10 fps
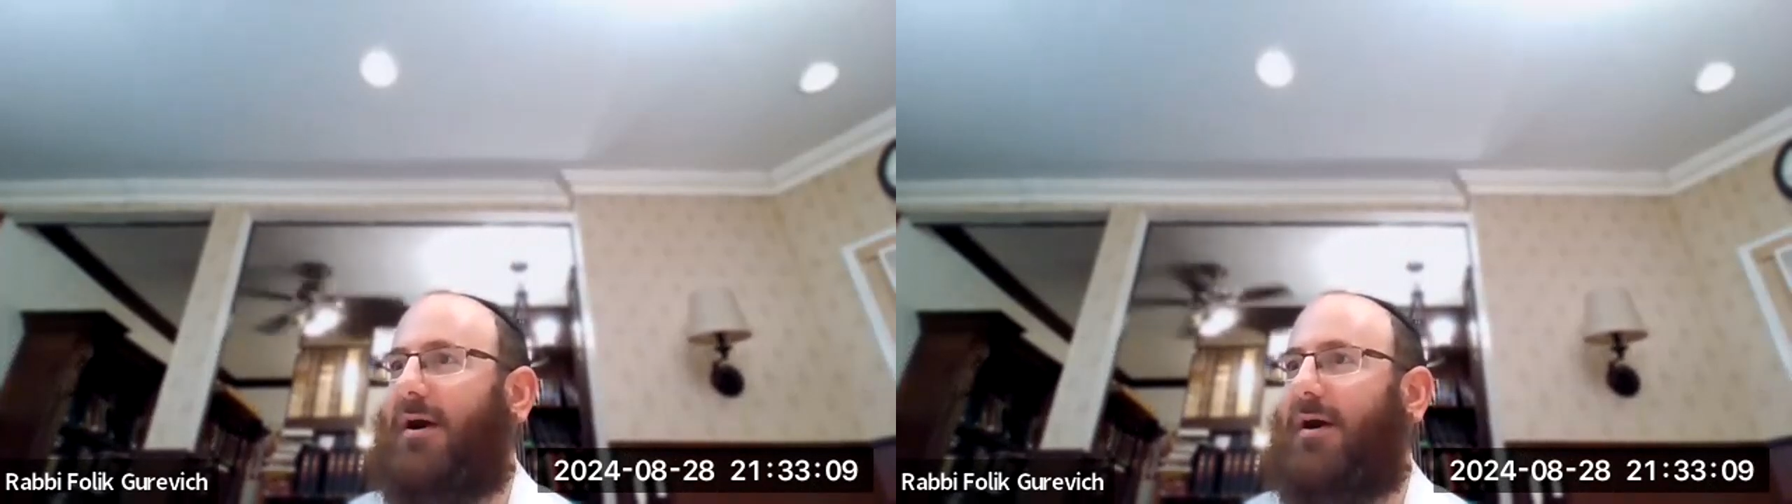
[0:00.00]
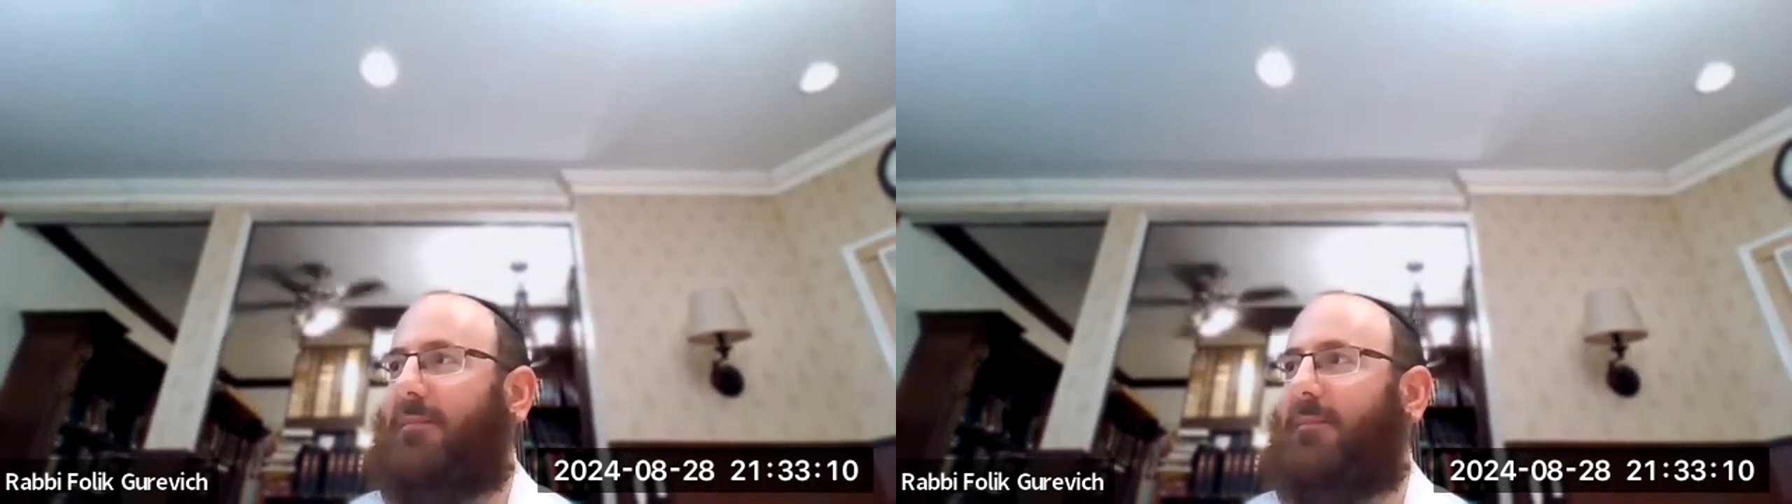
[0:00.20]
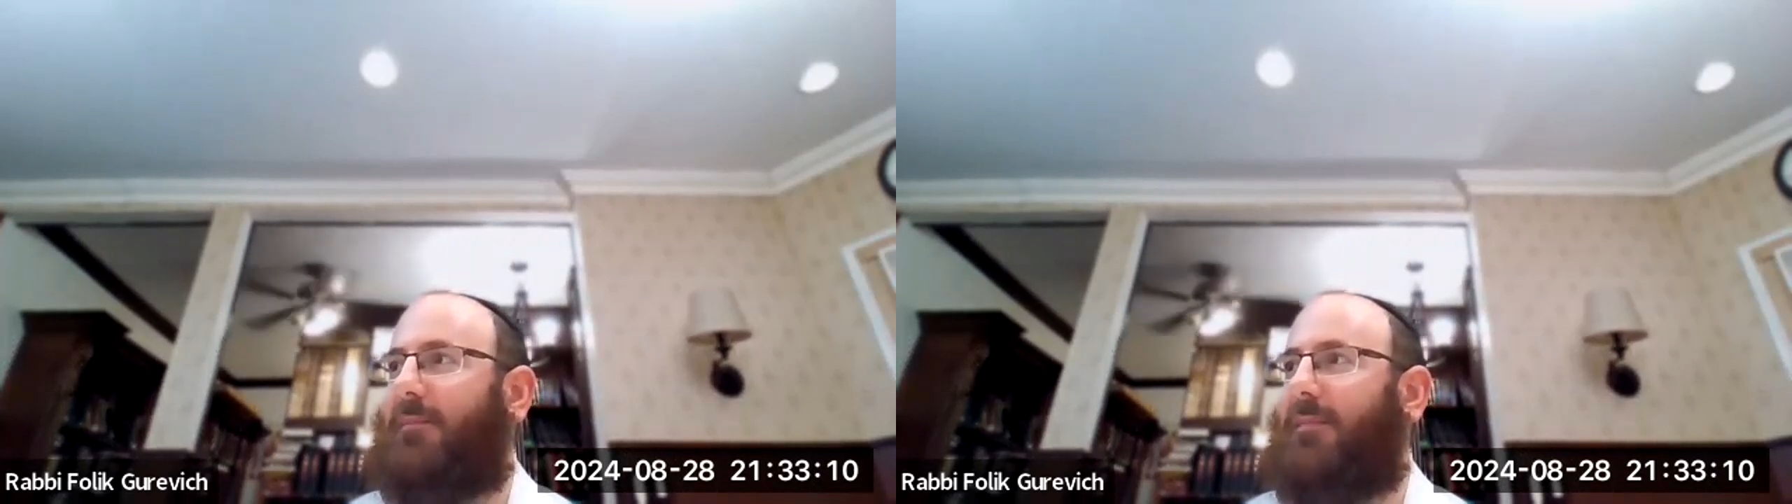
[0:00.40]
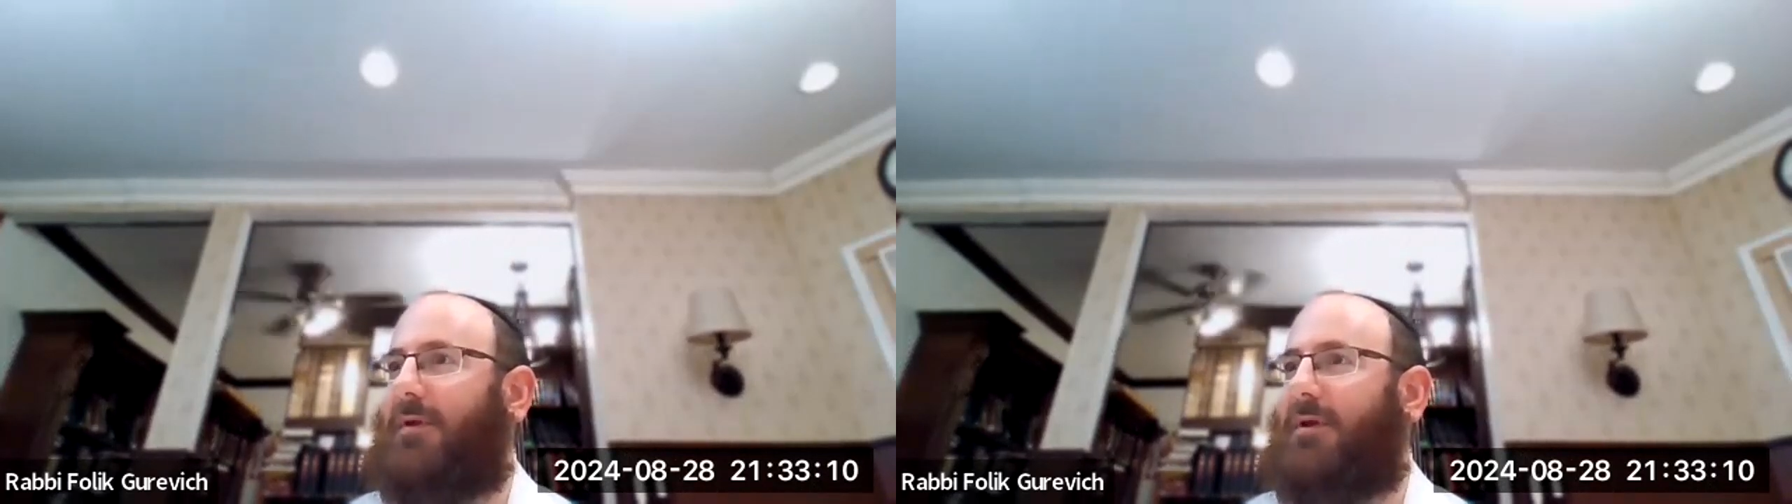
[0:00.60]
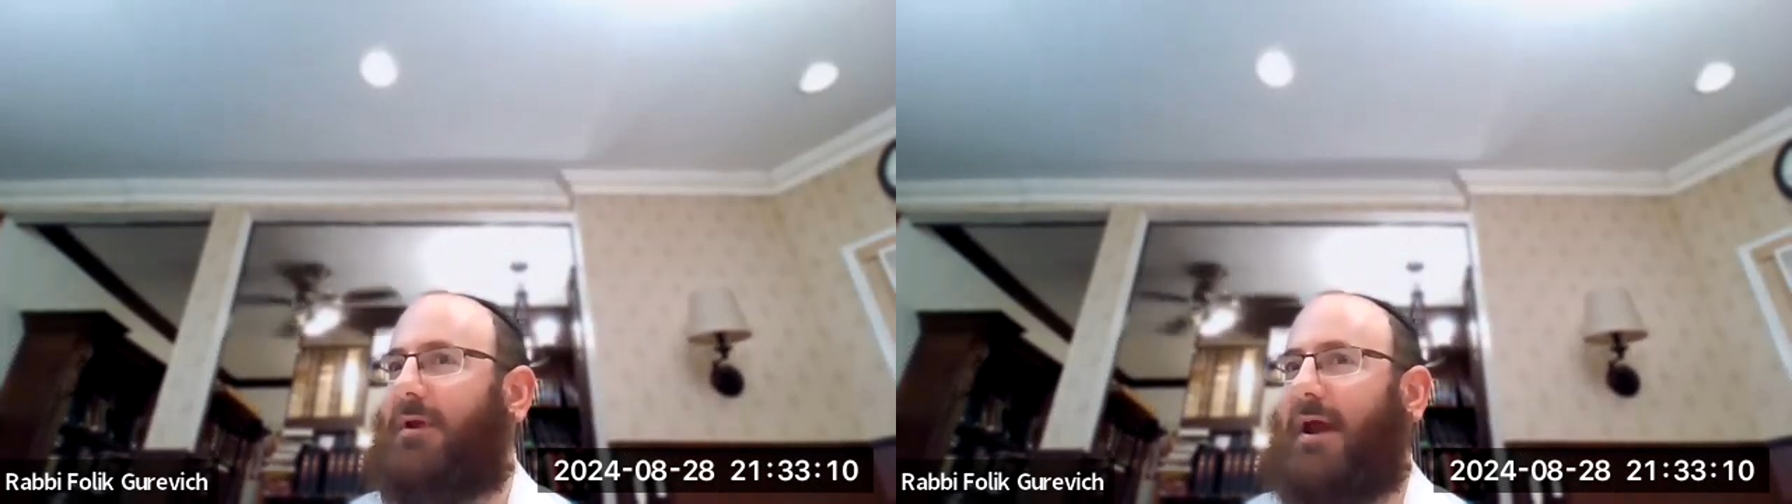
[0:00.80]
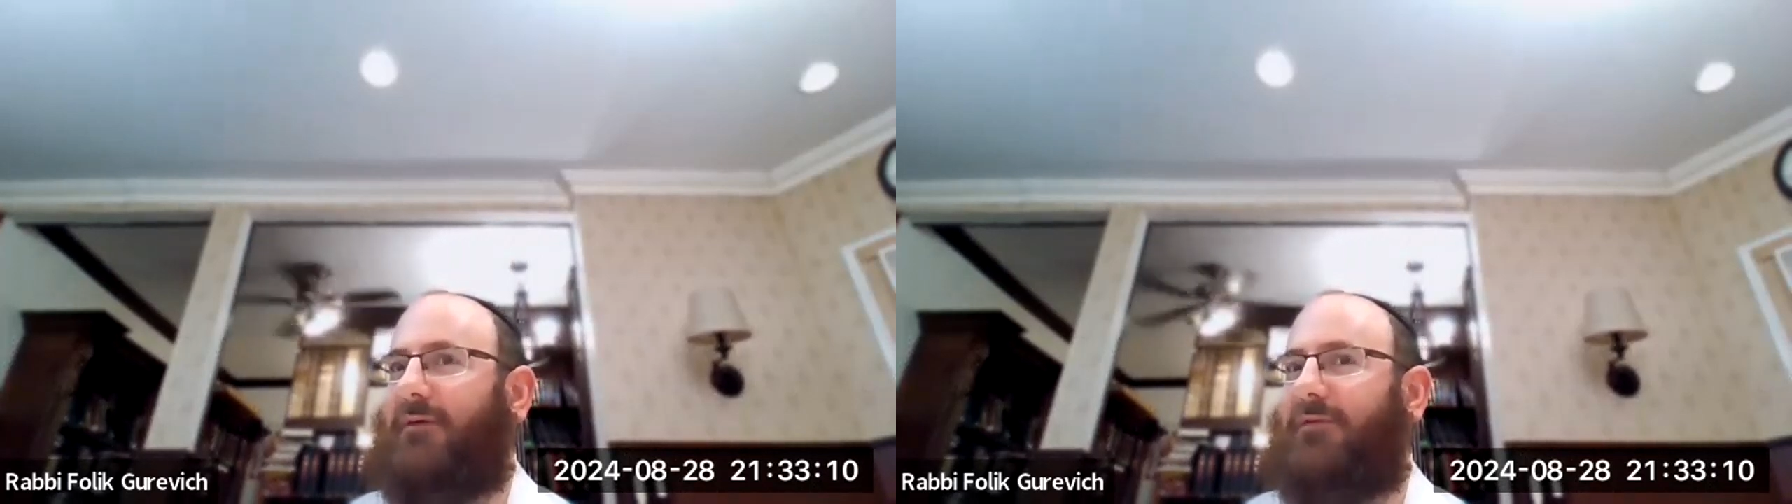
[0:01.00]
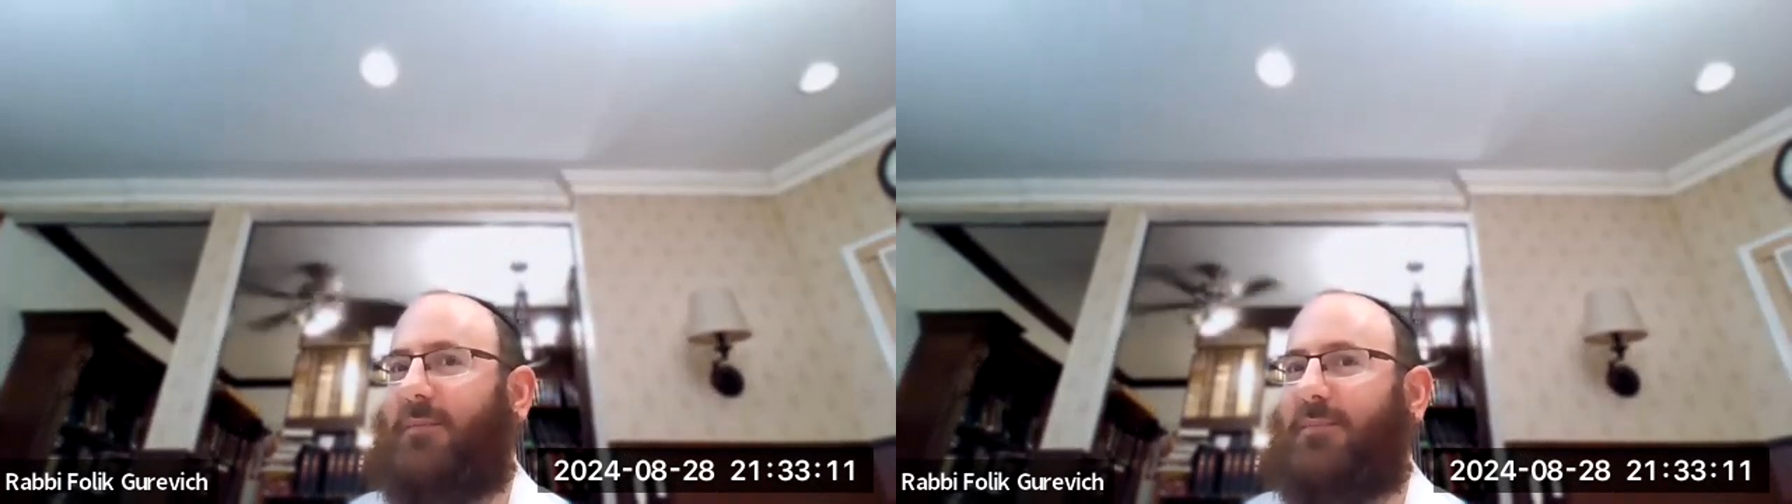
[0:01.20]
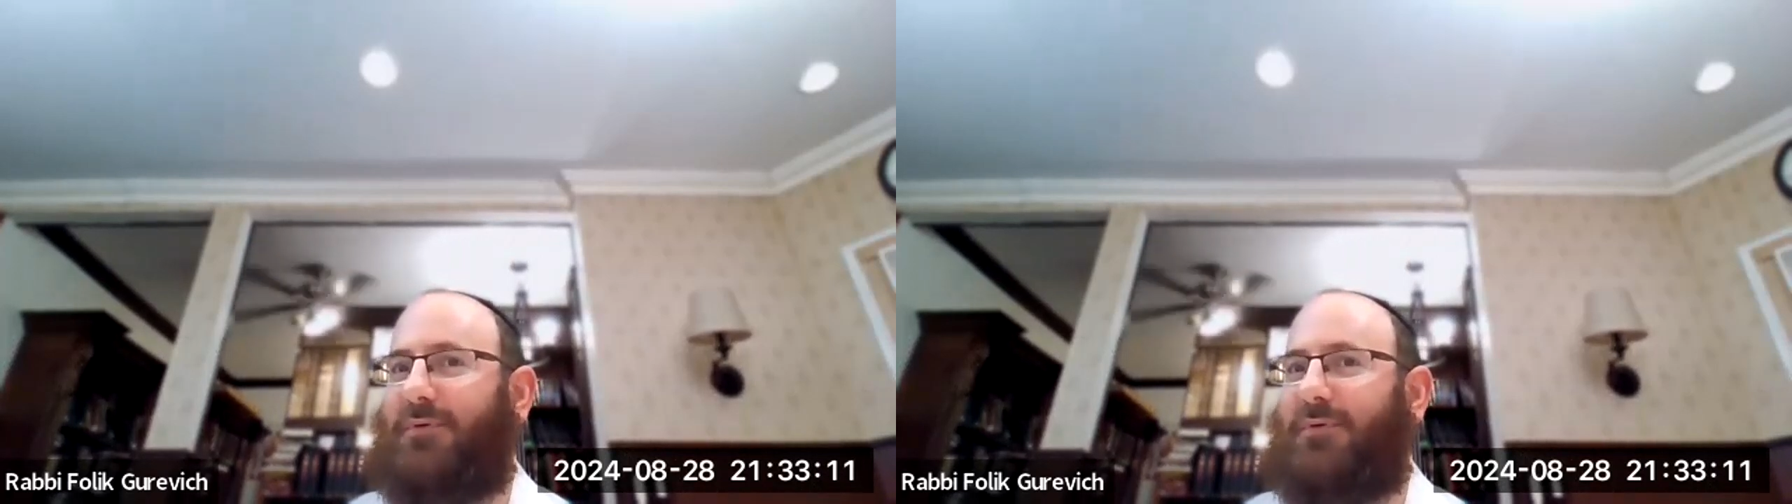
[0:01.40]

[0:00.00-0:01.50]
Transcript: um you have a